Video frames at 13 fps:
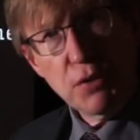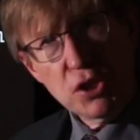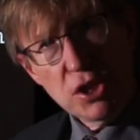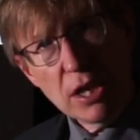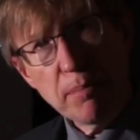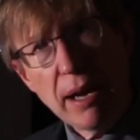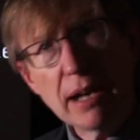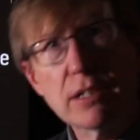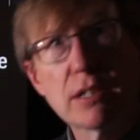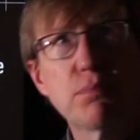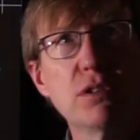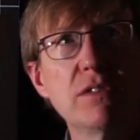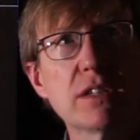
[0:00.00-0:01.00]
we think back to
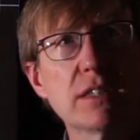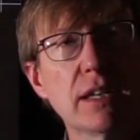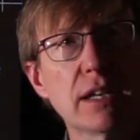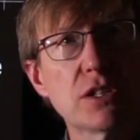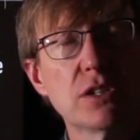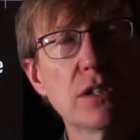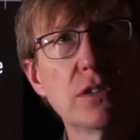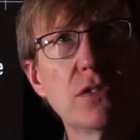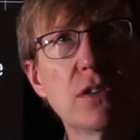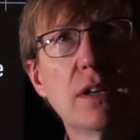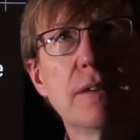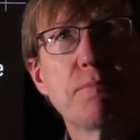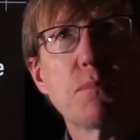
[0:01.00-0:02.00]
the previous lectures,
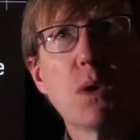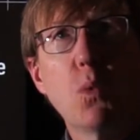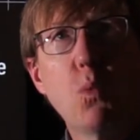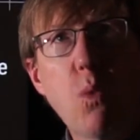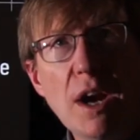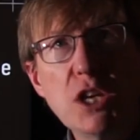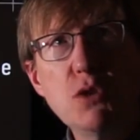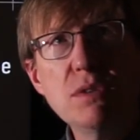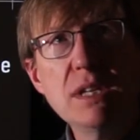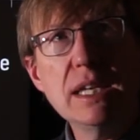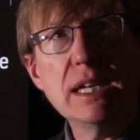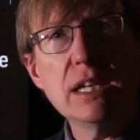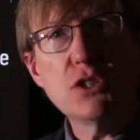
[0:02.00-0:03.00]
what do you
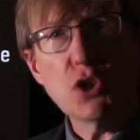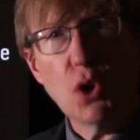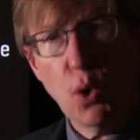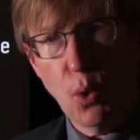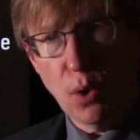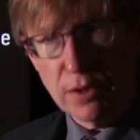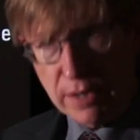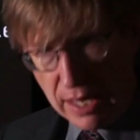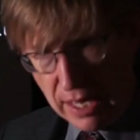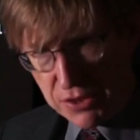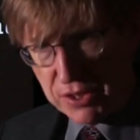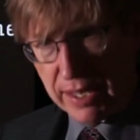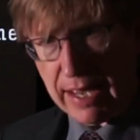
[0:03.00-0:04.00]
need to hold
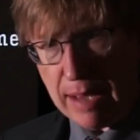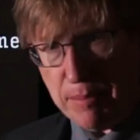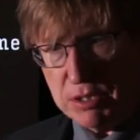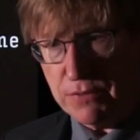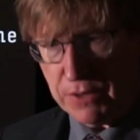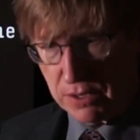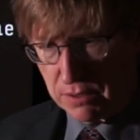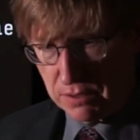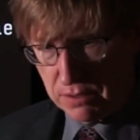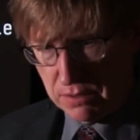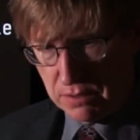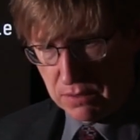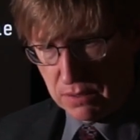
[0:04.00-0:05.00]
a thick atmosphere?
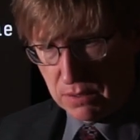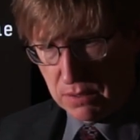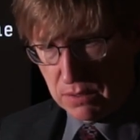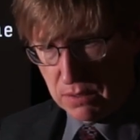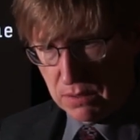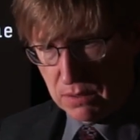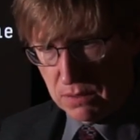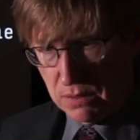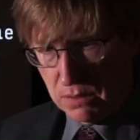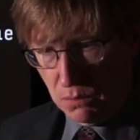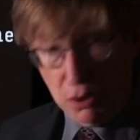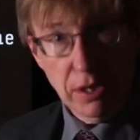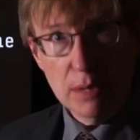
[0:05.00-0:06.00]

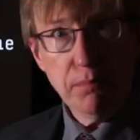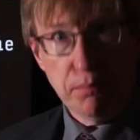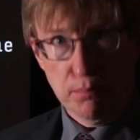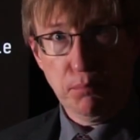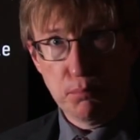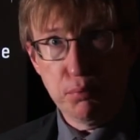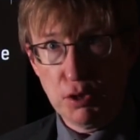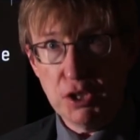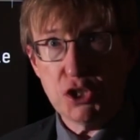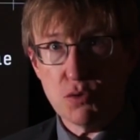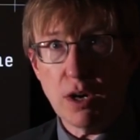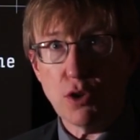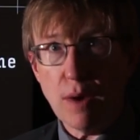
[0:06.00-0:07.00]
Well, you need pretty
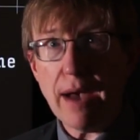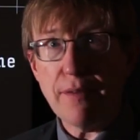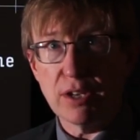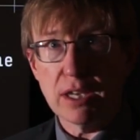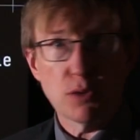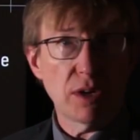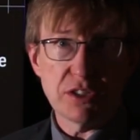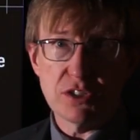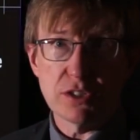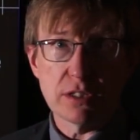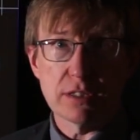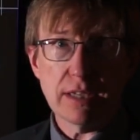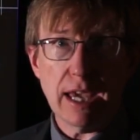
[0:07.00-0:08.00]
strong gravity, otherwise it
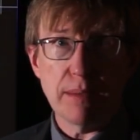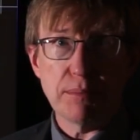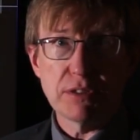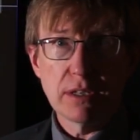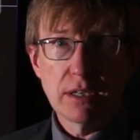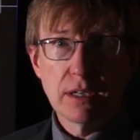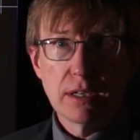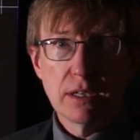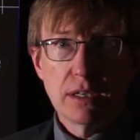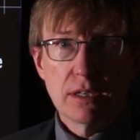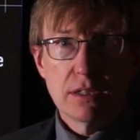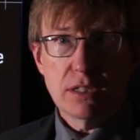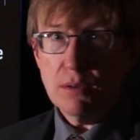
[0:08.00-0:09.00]
just escapes.
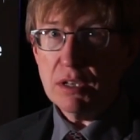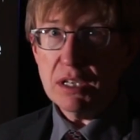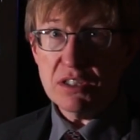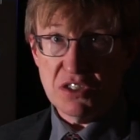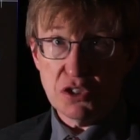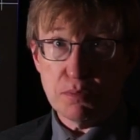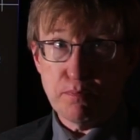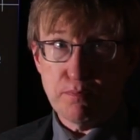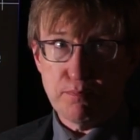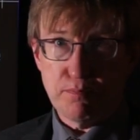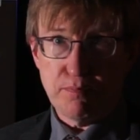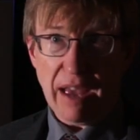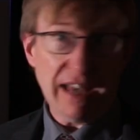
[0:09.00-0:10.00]
Ceres
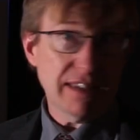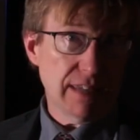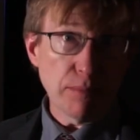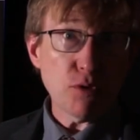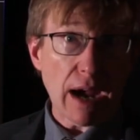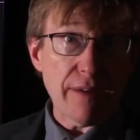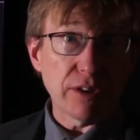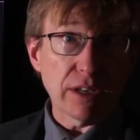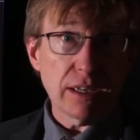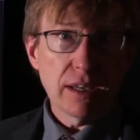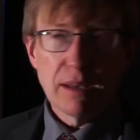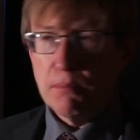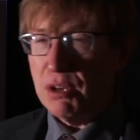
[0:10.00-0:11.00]
has some
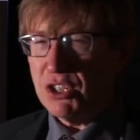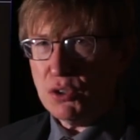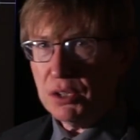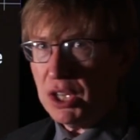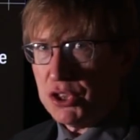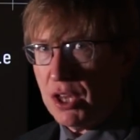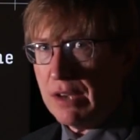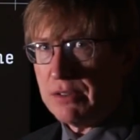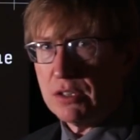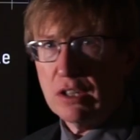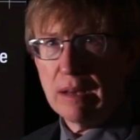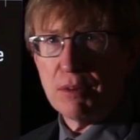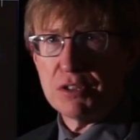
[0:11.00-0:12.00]
gravity, but it's only 1,000
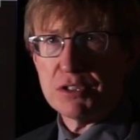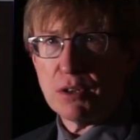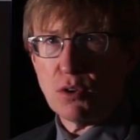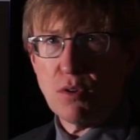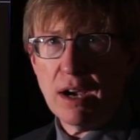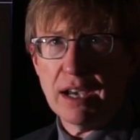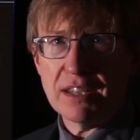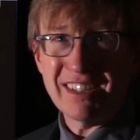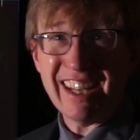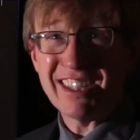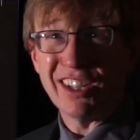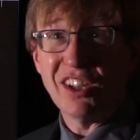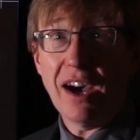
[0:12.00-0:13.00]
kilometers across.
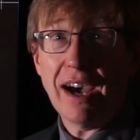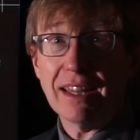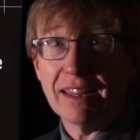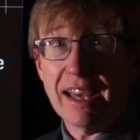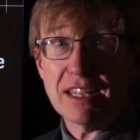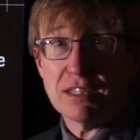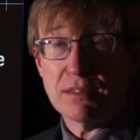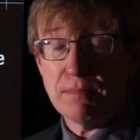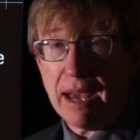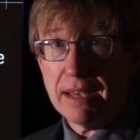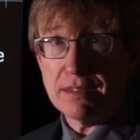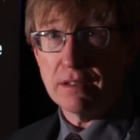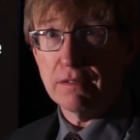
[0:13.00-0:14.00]
It's a lot less
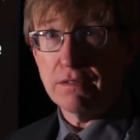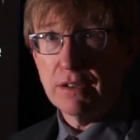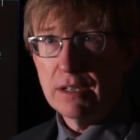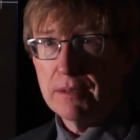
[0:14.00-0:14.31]
massive